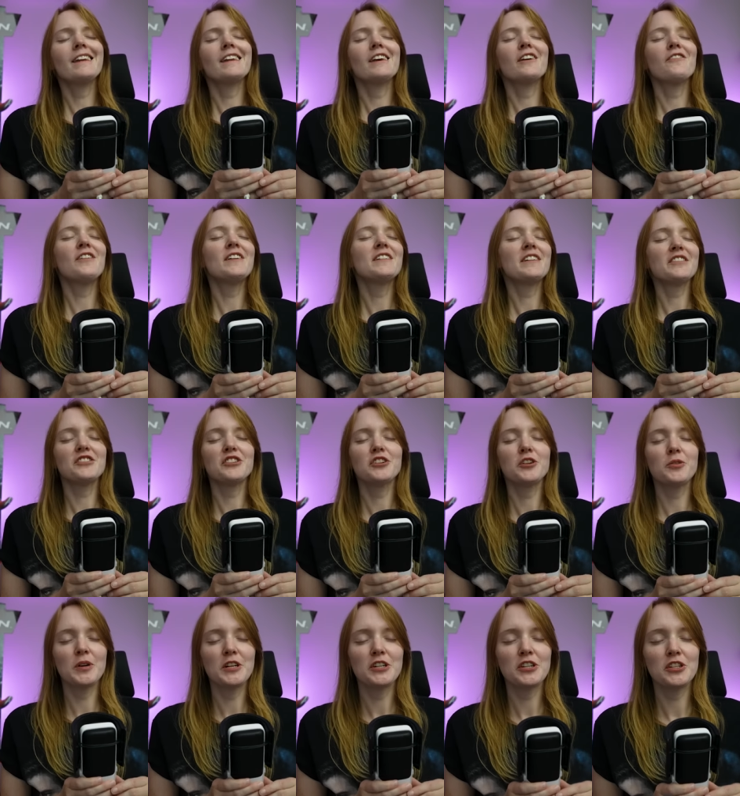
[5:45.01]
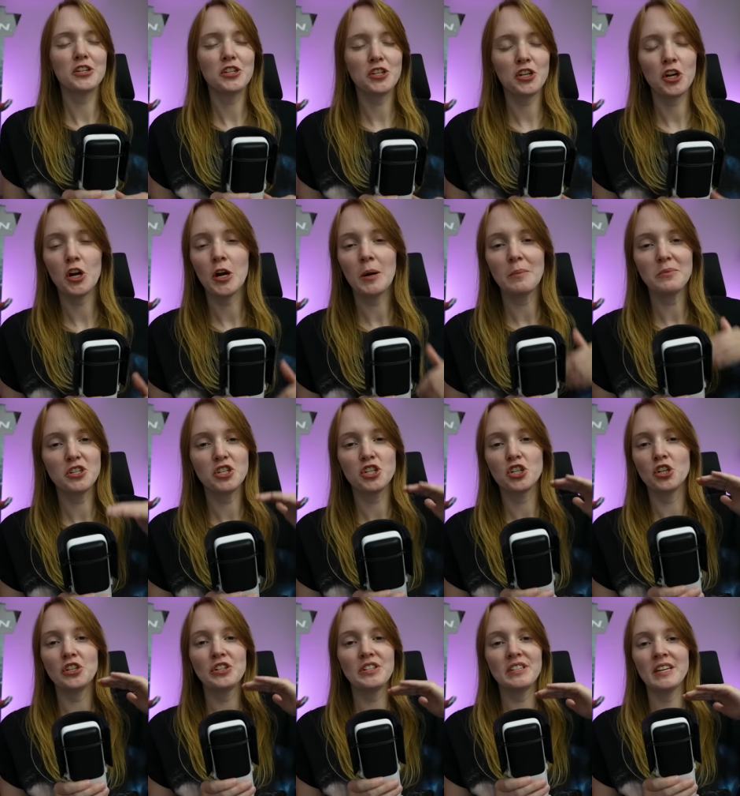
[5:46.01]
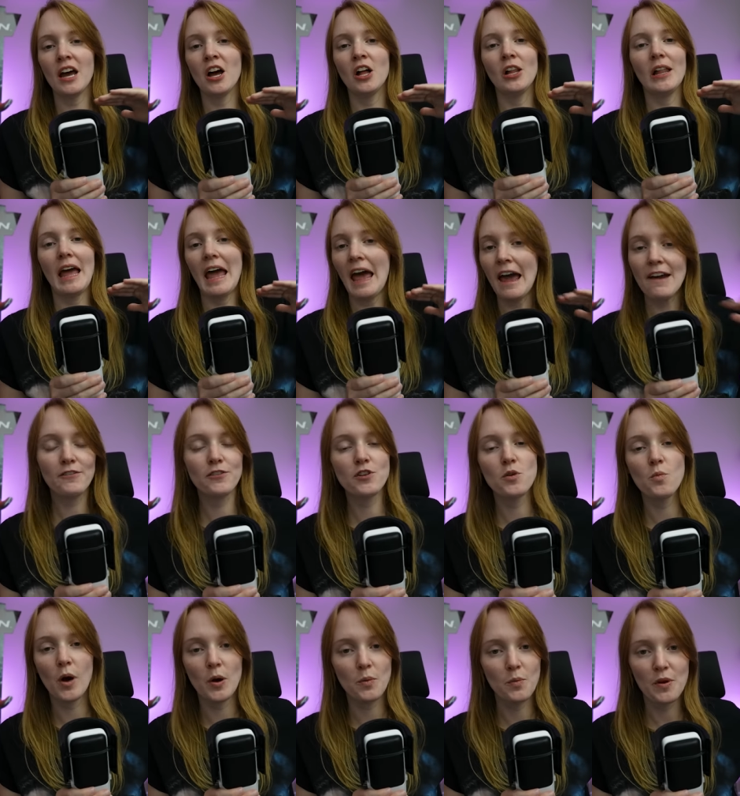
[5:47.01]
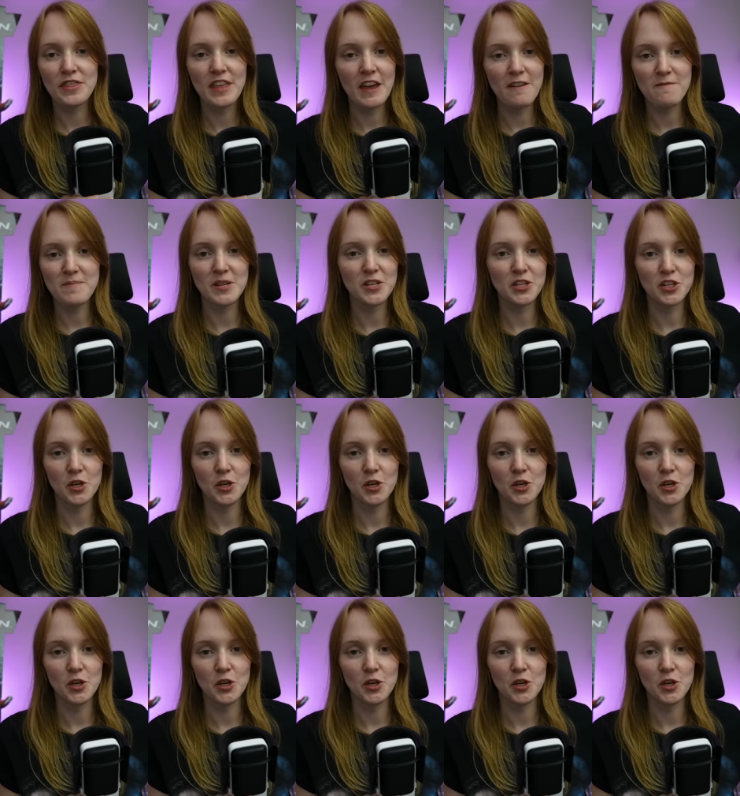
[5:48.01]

if he doesn't agree to the terms, she'll tell everyone what they've been